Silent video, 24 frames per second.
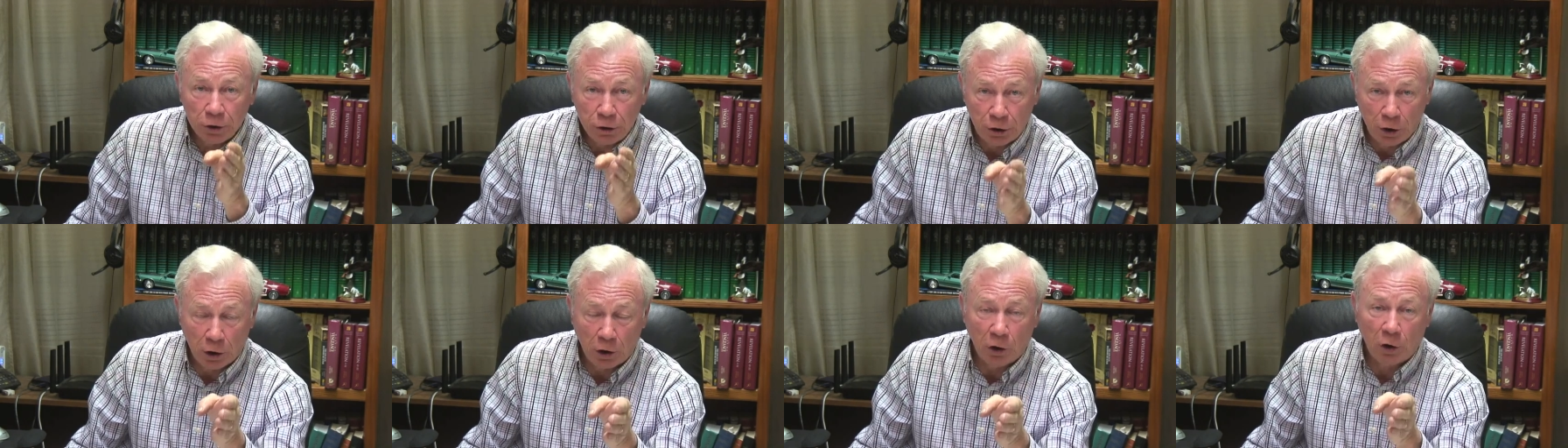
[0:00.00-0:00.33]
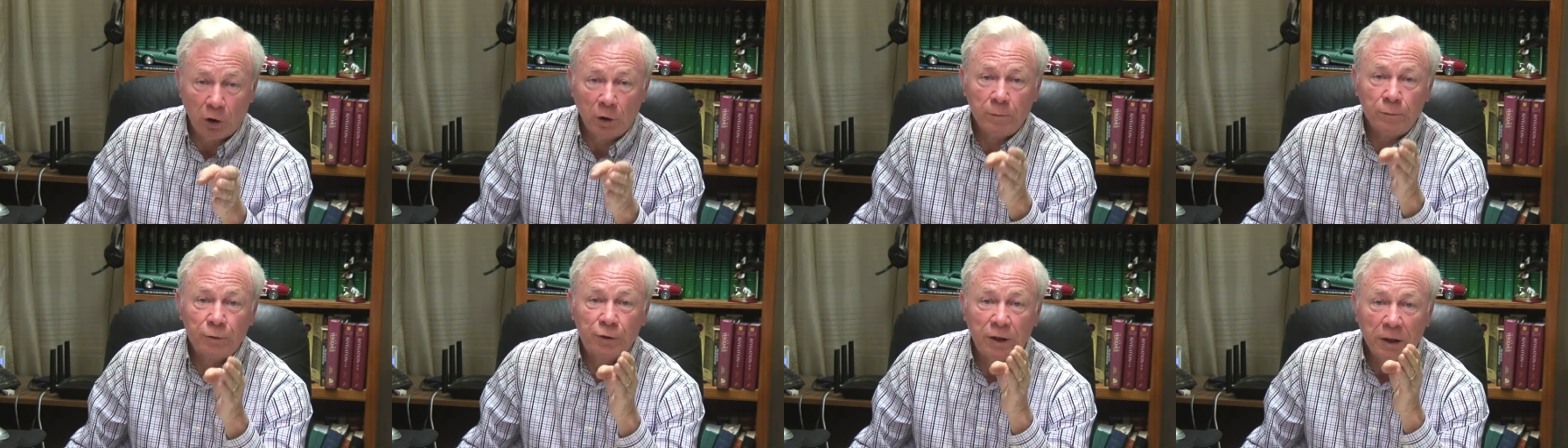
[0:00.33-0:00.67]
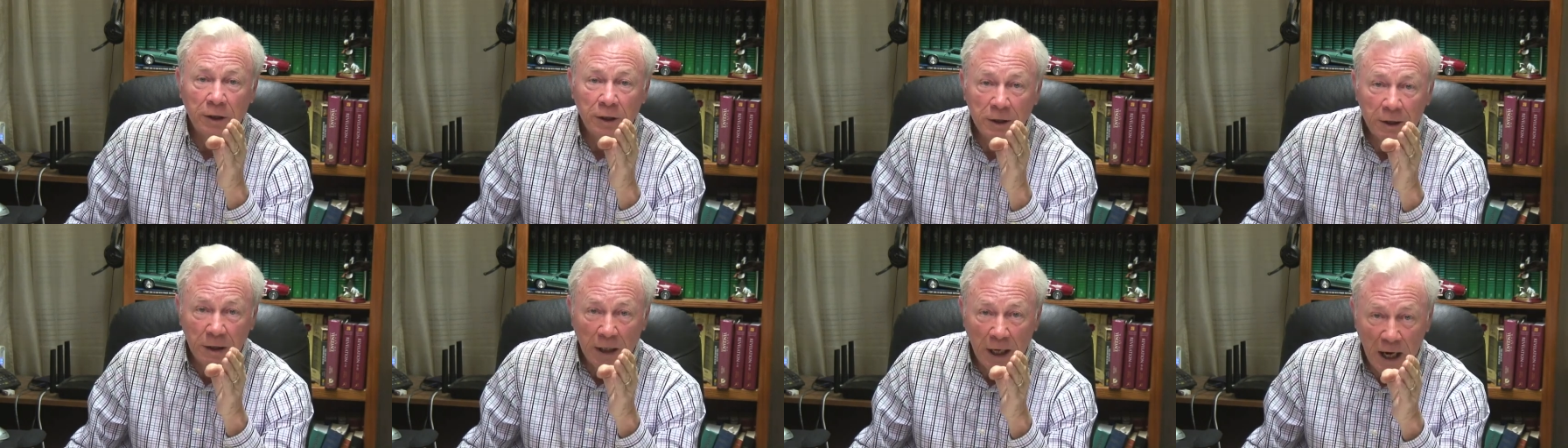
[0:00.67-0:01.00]
terms,
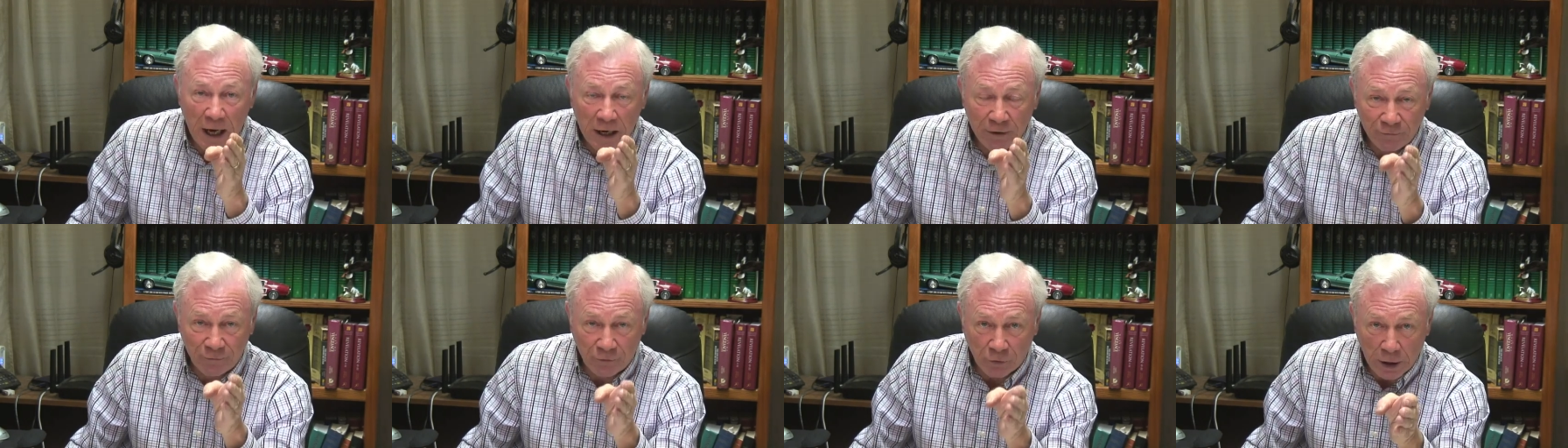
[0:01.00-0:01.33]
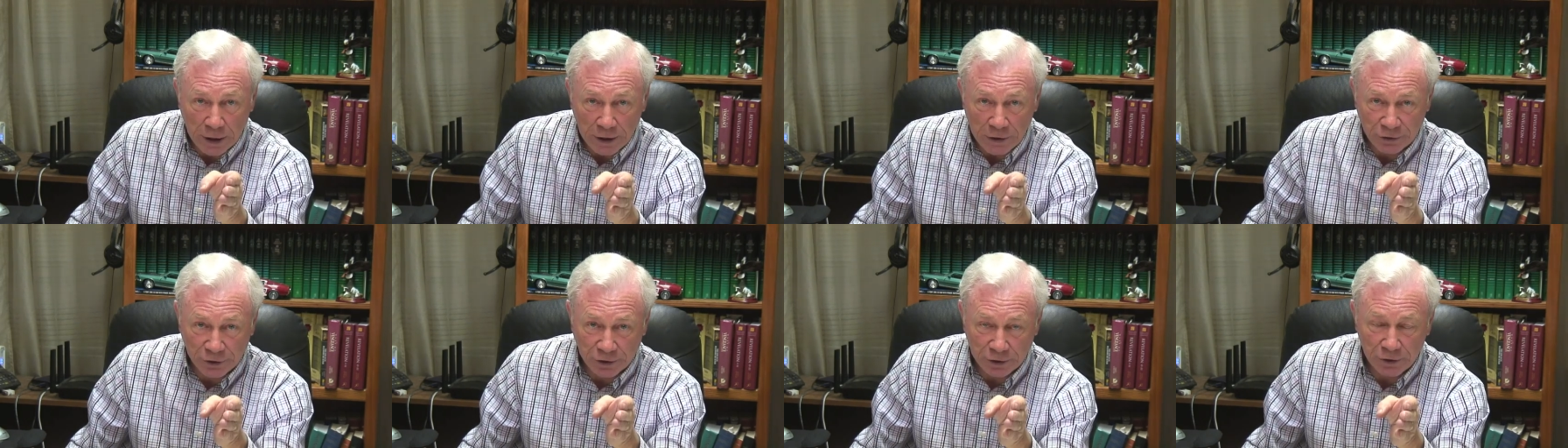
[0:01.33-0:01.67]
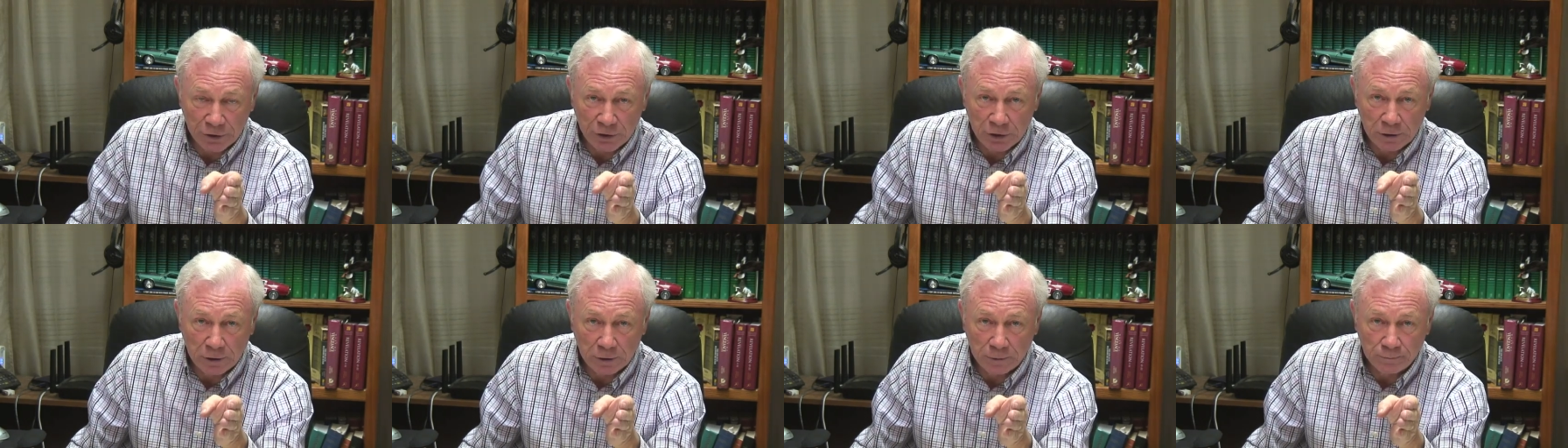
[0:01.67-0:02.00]
and
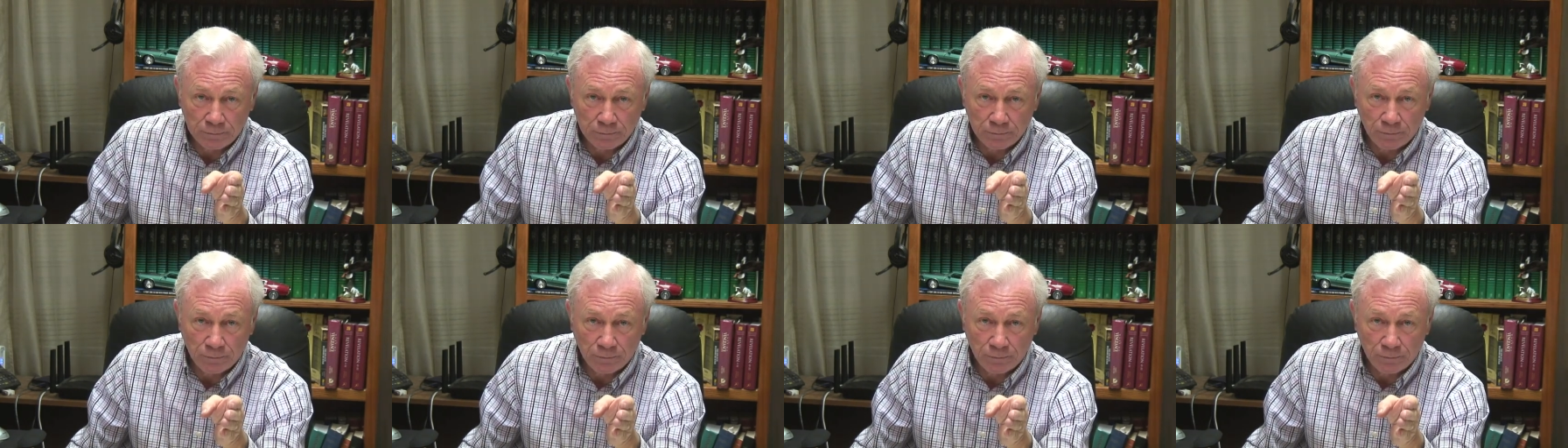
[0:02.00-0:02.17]
phrases?